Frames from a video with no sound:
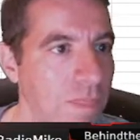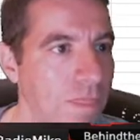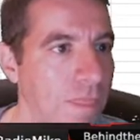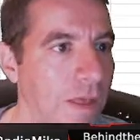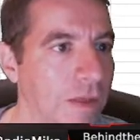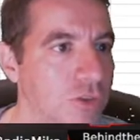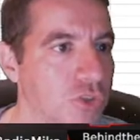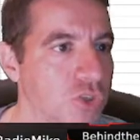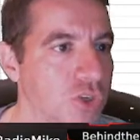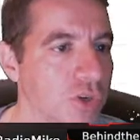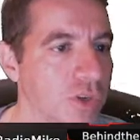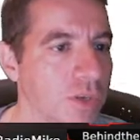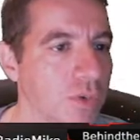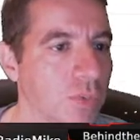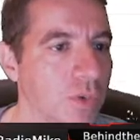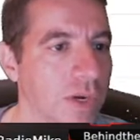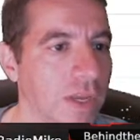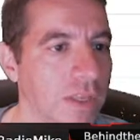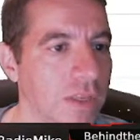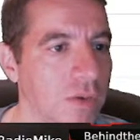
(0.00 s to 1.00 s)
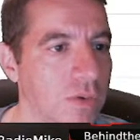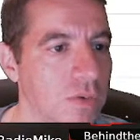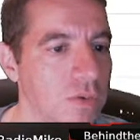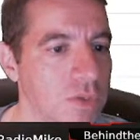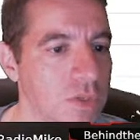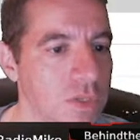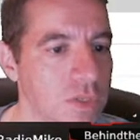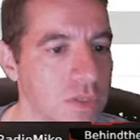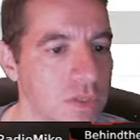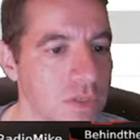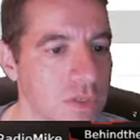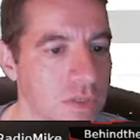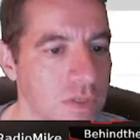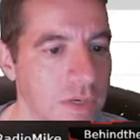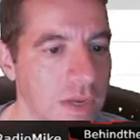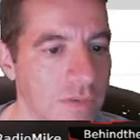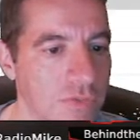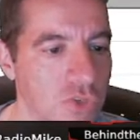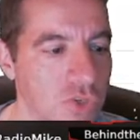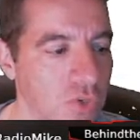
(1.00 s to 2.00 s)
I'll show you what I use.
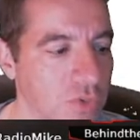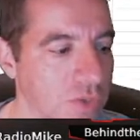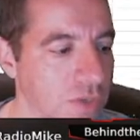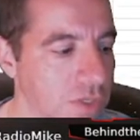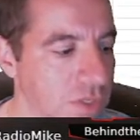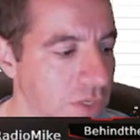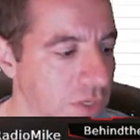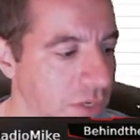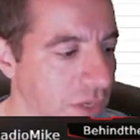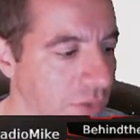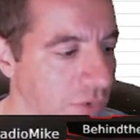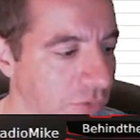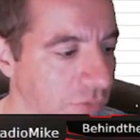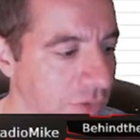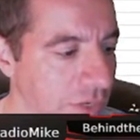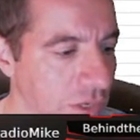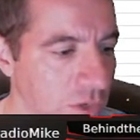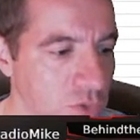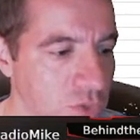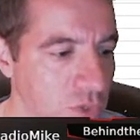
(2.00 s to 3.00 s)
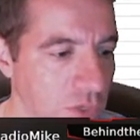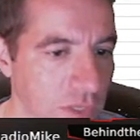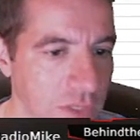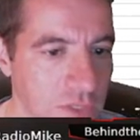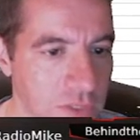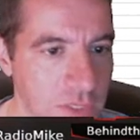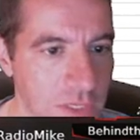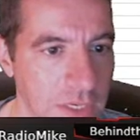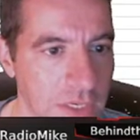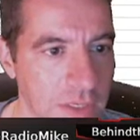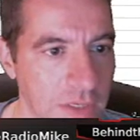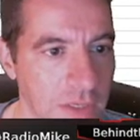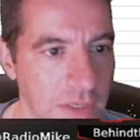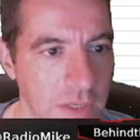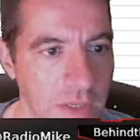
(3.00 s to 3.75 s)
I've showed this on other videos. You can see it.